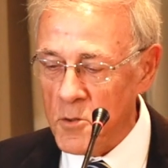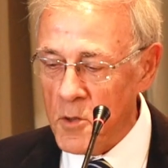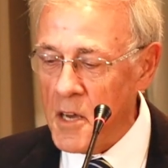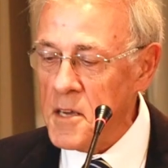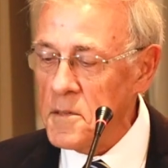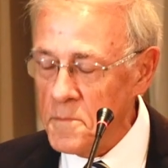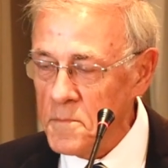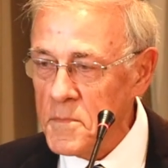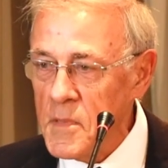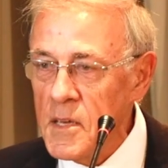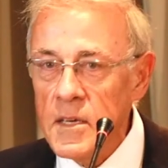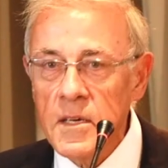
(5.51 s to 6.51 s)
today.
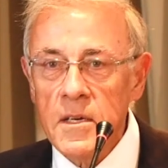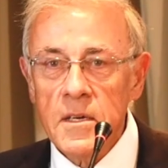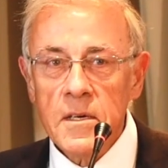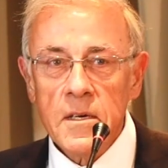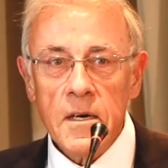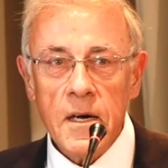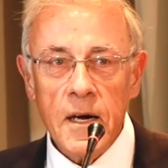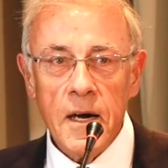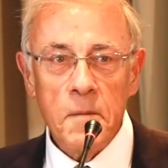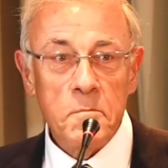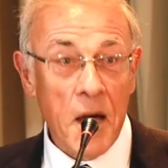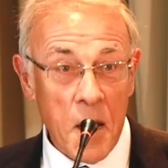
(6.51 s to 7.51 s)

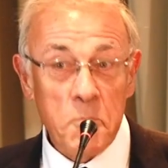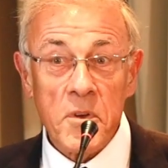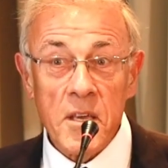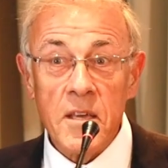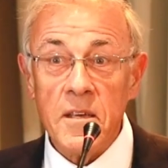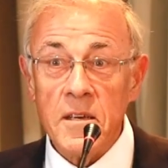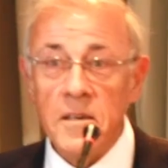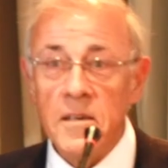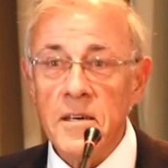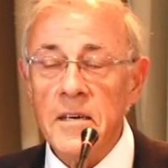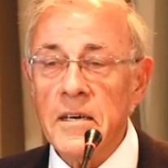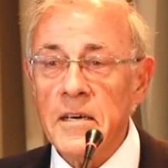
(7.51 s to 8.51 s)
I'm happy
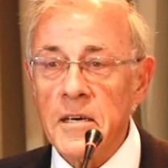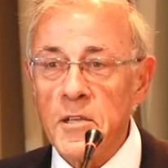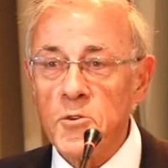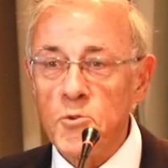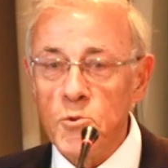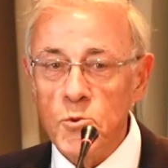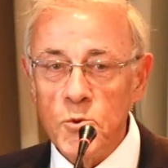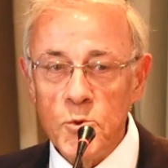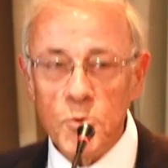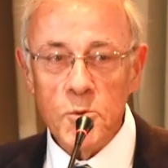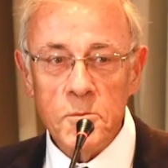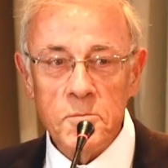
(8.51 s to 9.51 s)

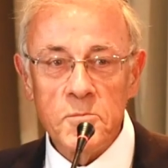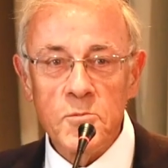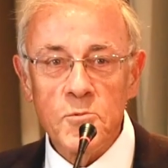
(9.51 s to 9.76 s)
to